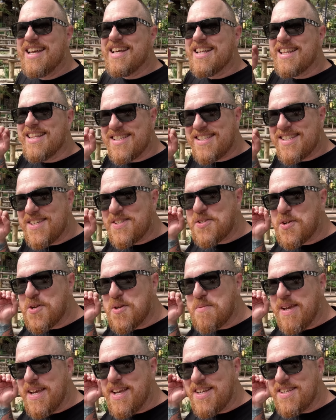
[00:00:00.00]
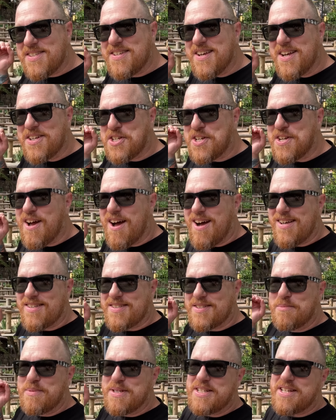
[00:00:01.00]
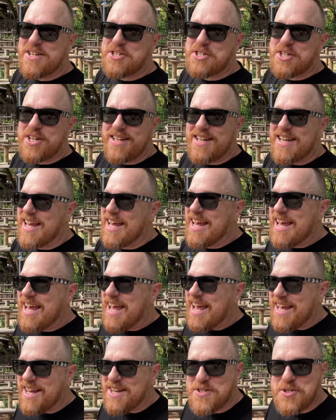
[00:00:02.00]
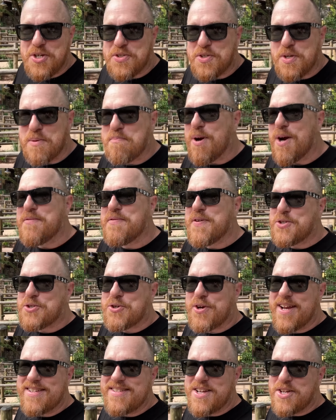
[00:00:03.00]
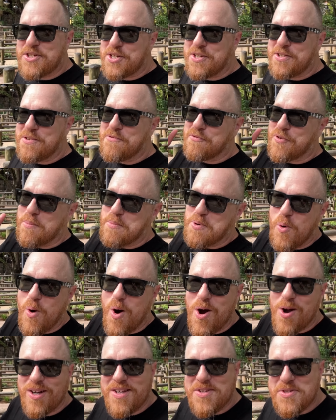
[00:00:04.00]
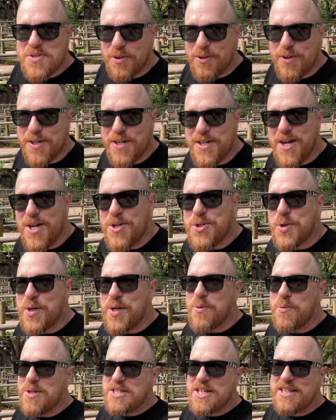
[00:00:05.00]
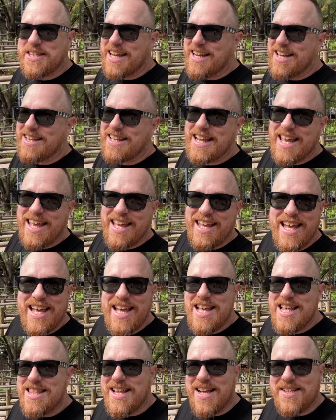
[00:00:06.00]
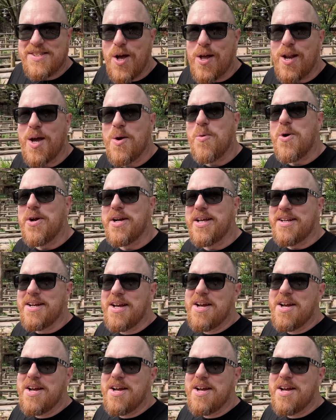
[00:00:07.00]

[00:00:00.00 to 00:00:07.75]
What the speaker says: This is going to be such an awesome addition and just a perfect transition from New Orleans to Critter Country, which at the end of the day, that's all I wanted.